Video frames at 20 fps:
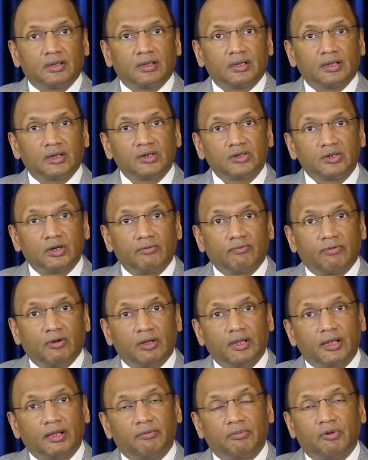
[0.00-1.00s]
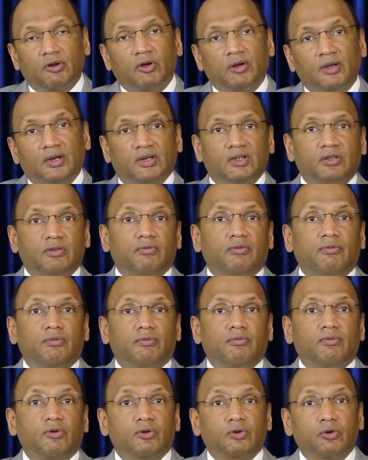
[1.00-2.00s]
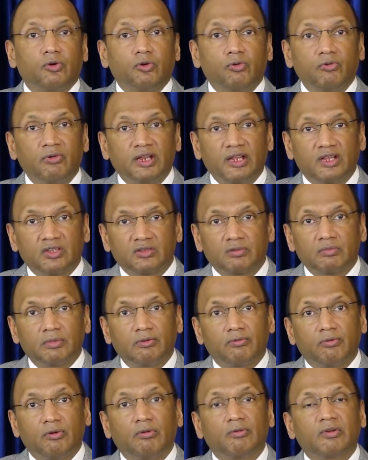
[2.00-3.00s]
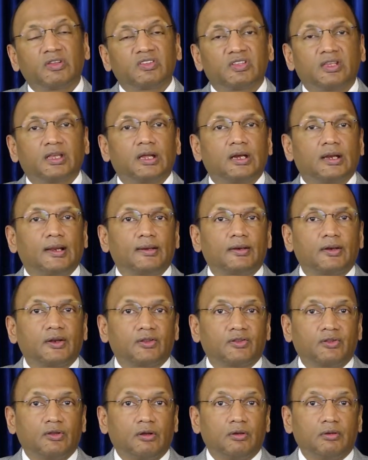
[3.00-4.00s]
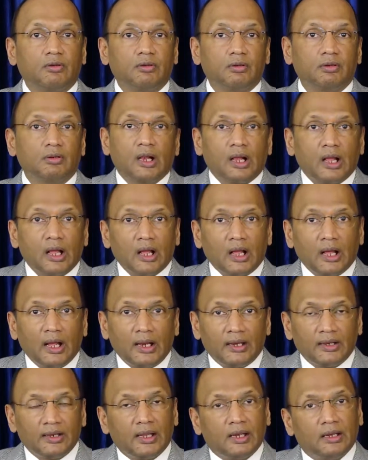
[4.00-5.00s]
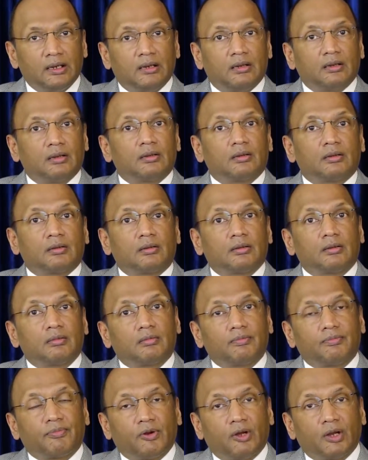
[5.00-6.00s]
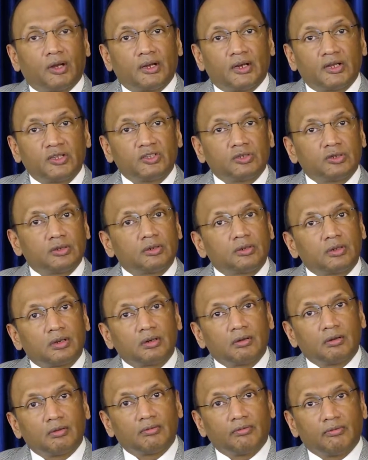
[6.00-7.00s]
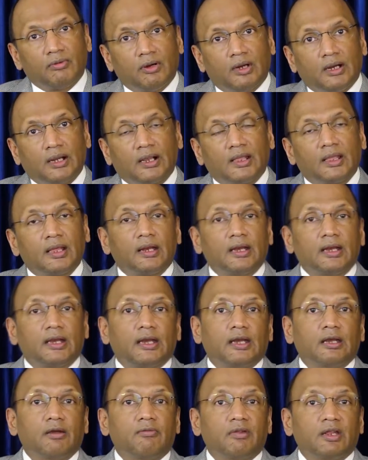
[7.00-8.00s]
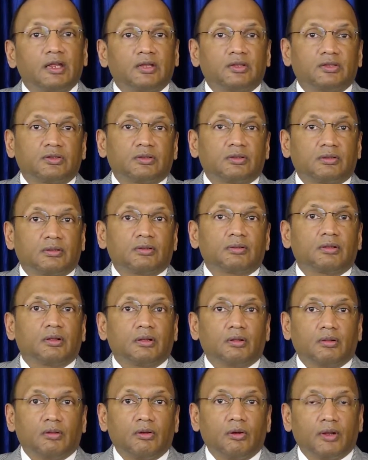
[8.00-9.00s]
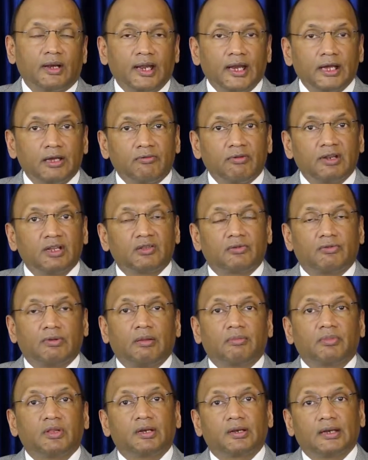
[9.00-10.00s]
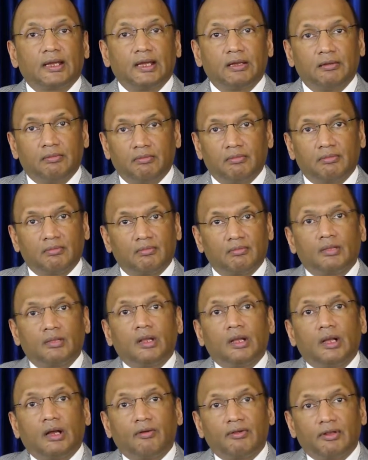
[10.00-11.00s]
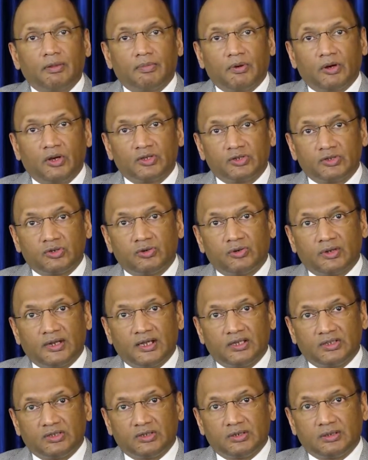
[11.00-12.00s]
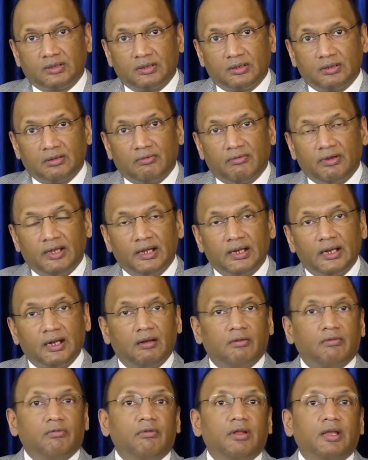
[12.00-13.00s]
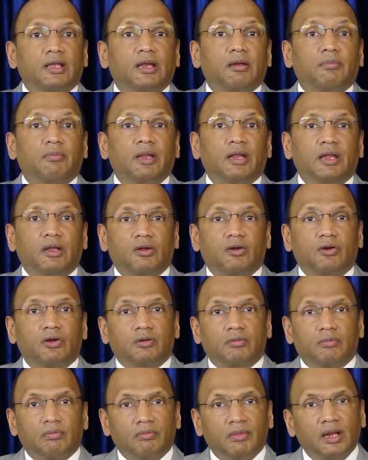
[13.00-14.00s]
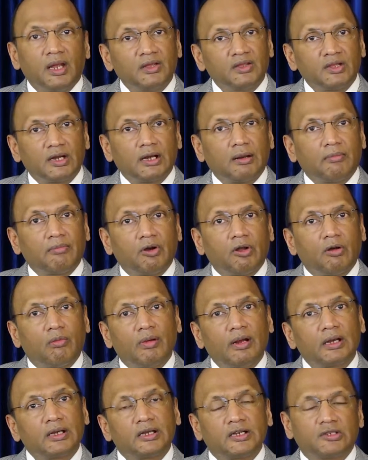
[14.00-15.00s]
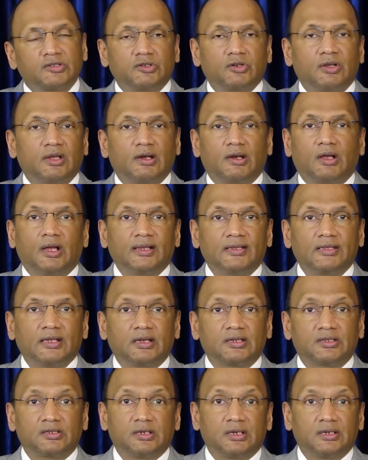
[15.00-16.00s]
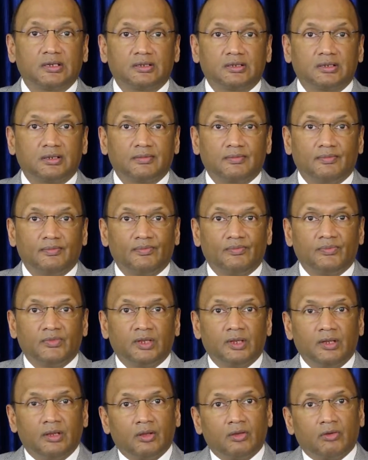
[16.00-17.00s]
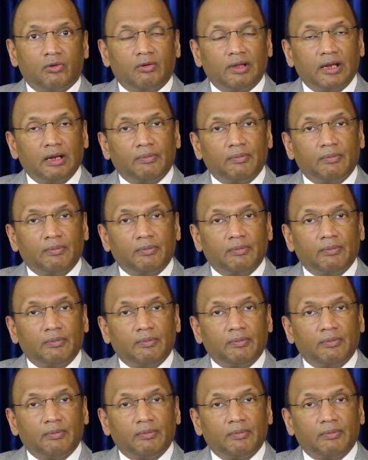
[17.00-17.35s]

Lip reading: it should further progress for 2 weeks before we see an ultrasound. And then progress for another 10 weeks or 8 weeks from the time of the positive test, wherein we can make out major abnormalities to a large extent. So when a